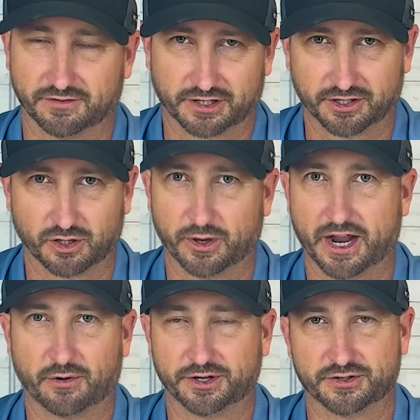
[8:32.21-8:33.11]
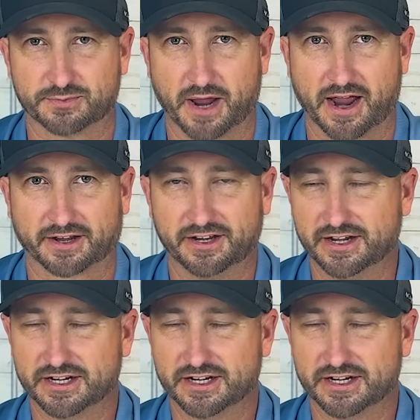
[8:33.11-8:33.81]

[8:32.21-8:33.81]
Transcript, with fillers: of a kilowatt hour to use back.